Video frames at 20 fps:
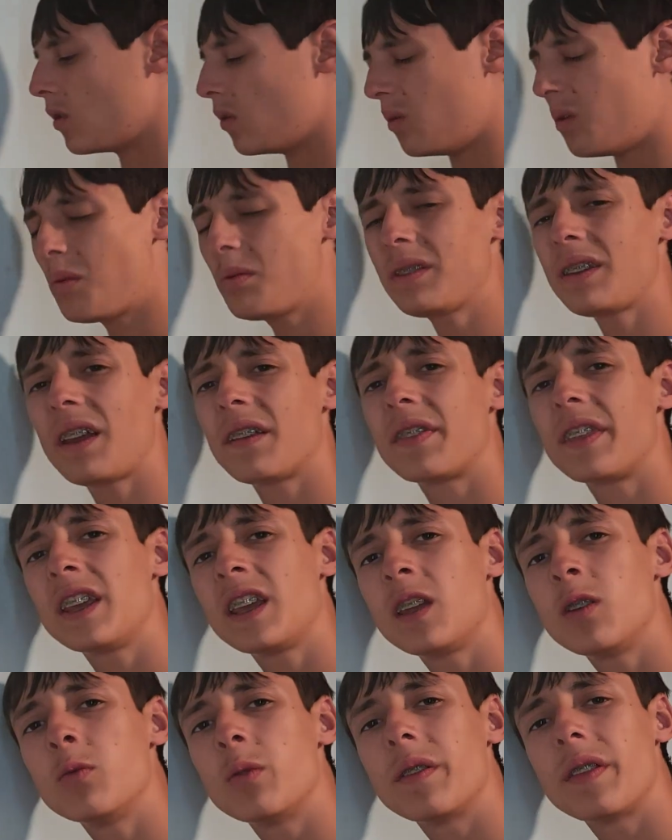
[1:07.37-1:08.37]
what was I
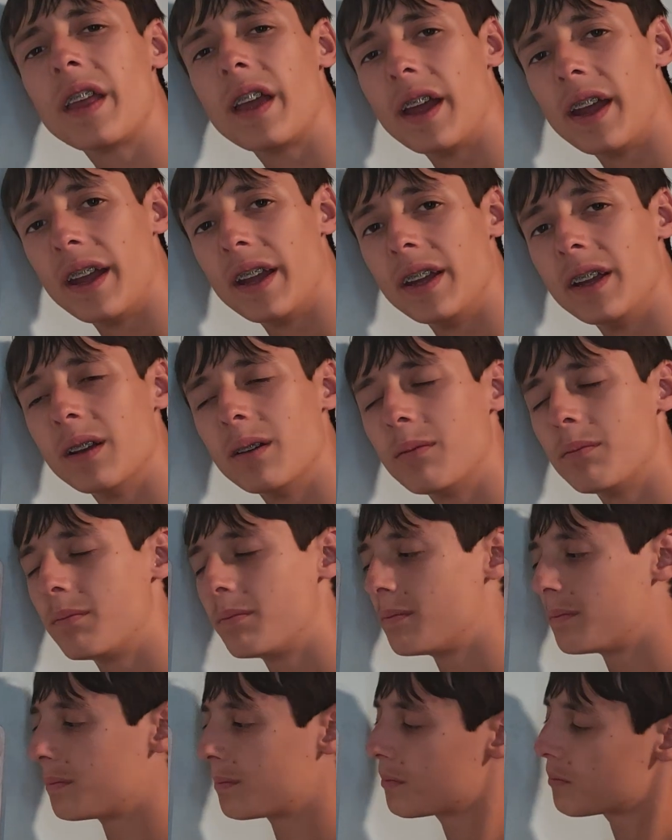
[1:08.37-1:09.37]
thinking with A?
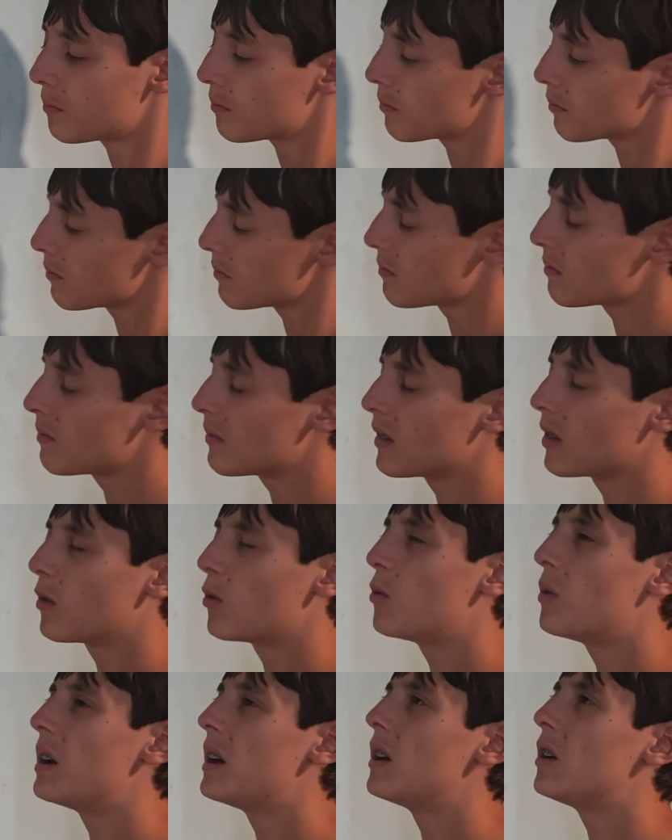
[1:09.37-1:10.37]

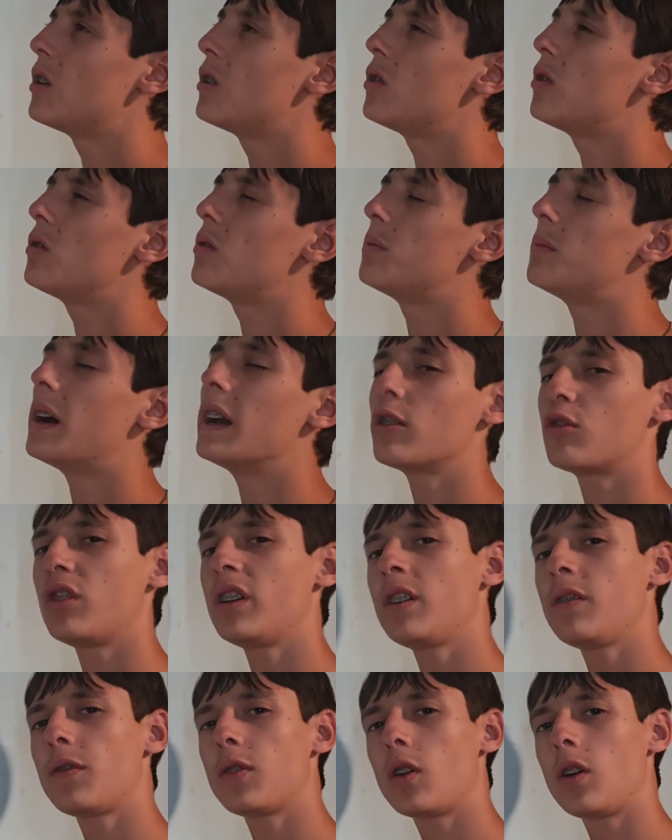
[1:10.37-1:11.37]
Well, my
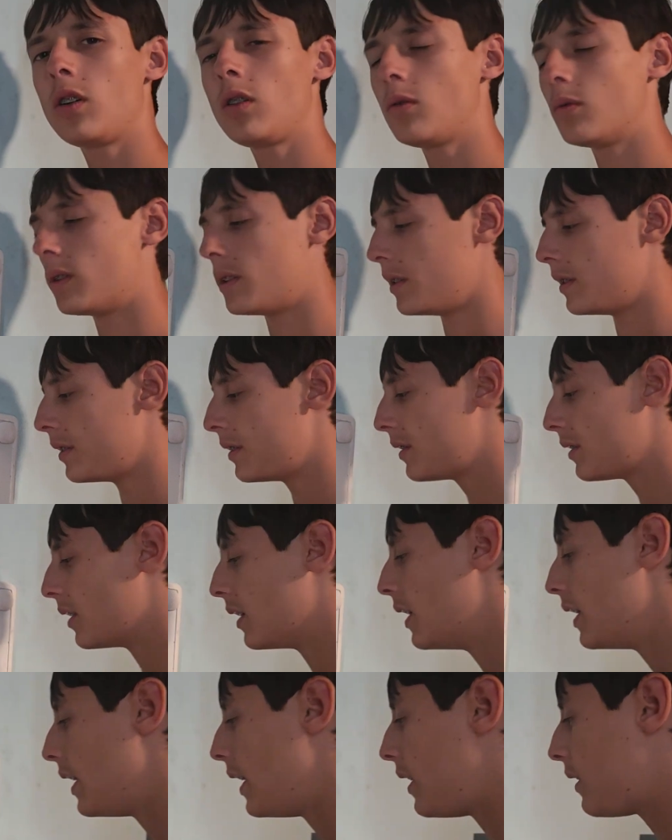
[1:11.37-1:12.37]
train of thought was,
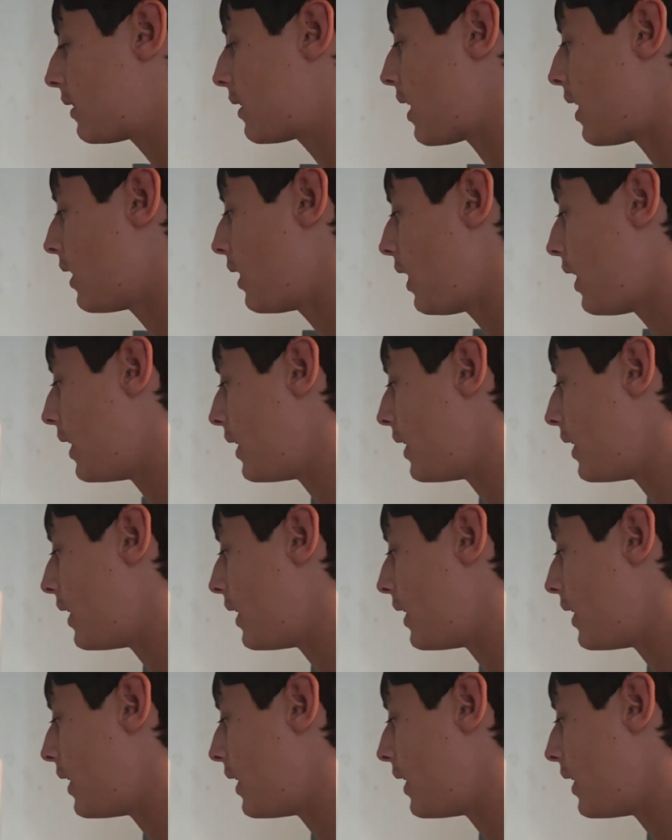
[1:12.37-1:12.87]
it's kind of